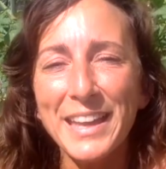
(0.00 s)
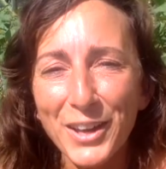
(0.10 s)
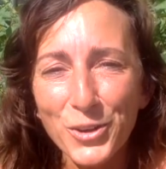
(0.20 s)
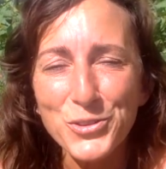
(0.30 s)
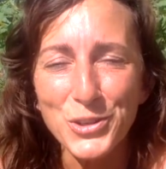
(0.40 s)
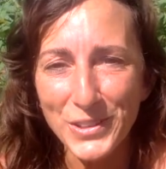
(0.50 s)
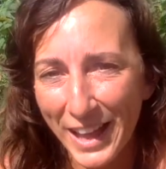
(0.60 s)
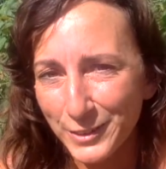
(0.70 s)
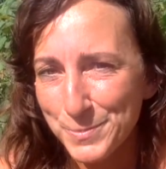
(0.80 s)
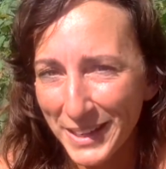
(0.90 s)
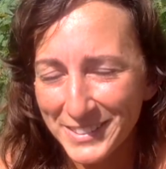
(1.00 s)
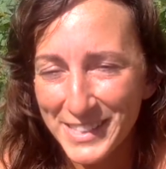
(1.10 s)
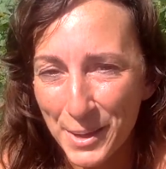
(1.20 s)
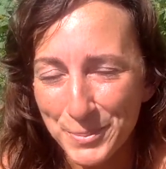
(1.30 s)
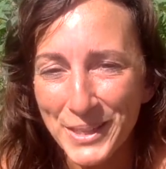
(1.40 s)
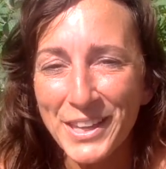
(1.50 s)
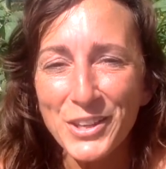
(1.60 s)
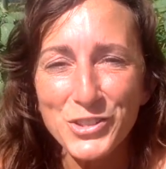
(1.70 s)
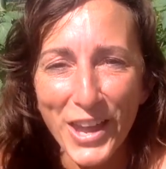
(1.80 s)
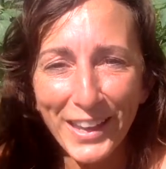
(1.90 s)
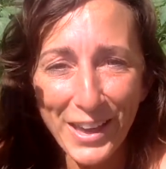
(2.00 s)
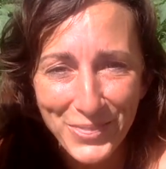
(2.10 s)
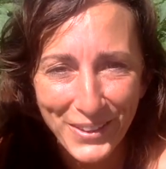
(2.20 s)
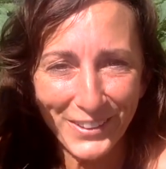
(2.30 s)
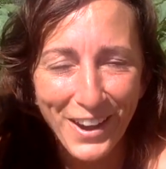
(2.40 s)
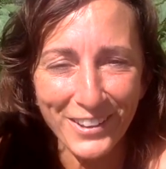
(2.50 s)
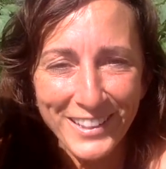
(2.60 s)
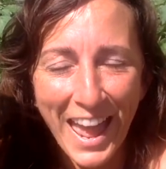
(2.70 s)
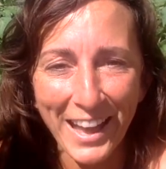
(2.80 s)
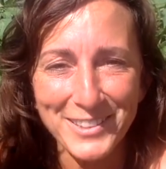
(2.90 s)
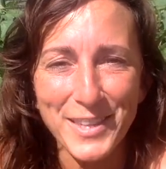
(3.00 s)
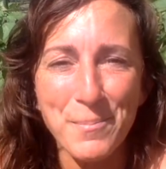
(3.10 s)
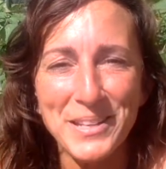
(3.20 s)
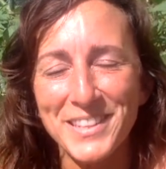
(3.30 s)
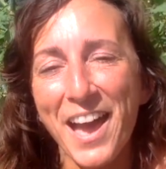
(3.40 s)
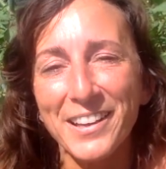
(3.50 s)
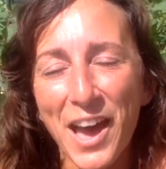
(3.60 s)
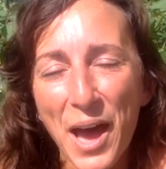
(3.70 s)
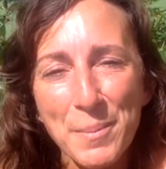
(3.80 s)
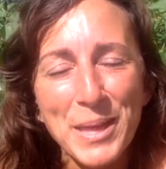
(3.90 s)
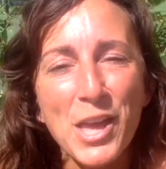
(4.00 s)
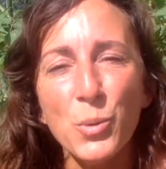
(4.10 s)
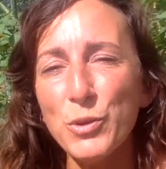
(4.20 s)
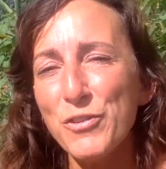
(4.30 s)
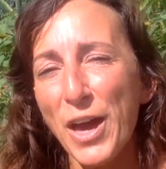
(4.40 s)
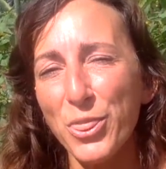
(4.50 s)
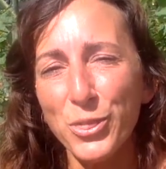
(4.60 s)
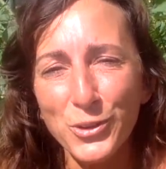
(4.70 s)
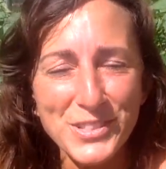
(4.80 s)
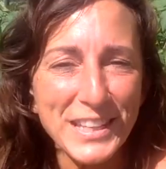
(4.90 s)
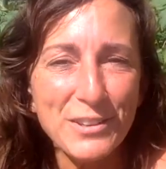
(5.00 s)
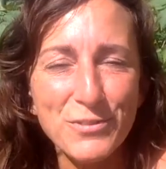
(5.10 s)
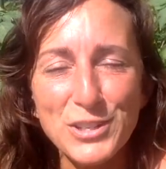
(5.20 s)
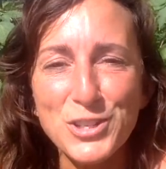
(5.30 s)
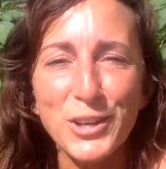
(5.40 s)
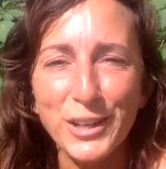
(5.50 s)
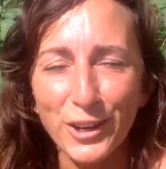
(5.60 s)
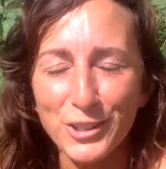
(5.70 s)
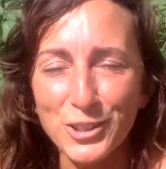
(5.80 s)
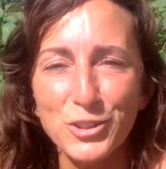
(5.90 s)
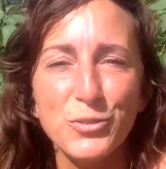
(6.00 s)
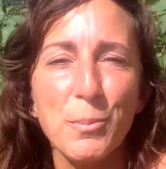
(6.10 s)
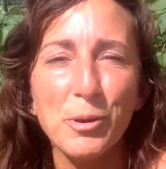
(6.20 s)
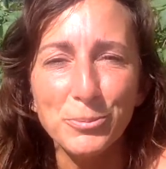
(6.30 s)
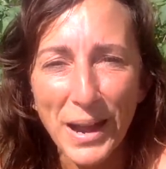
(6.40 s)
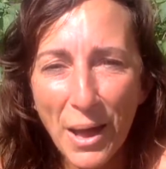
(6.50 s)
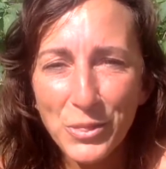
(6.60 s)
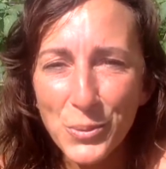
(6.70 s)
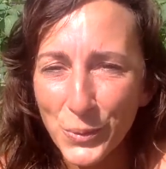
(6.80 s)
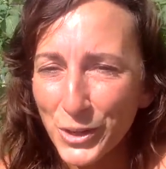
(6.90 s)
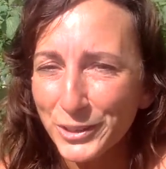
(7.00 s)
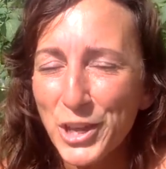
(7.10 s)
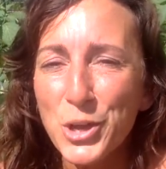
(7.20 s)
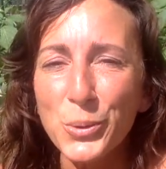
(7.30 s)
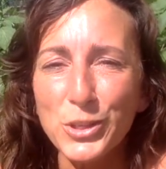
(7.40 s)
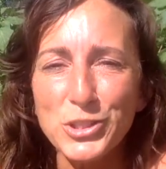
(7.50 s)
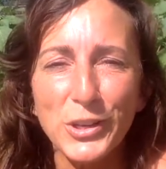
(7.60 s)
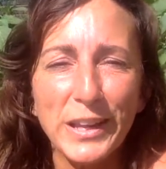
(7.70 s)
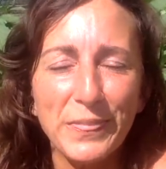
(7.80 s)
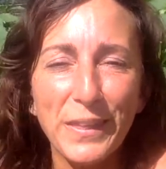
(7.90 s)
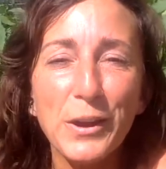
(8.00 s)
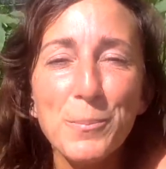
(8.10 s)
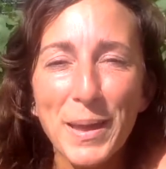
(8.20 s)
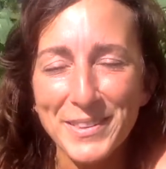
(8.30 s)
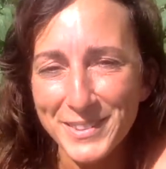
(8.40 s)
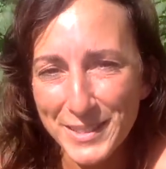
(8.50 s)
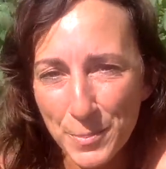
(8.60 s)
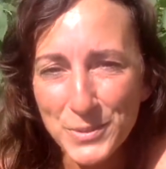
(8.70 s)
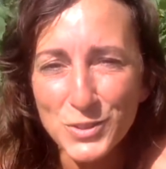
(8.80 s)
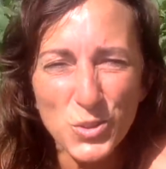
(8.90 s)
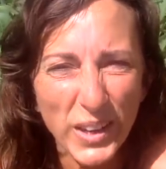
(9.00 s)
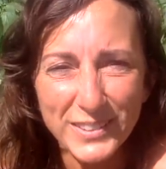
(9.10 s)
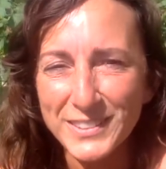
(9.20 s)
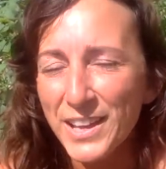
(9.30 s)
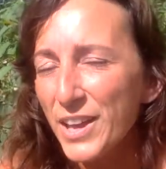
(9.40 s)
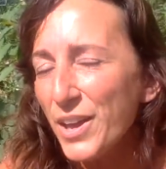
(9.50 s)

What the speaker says: Here's your next big tip. Check out the gardenhacksummit.com. We've got 13 visionary gardeners from around the world who are sharing their best tips, tricks,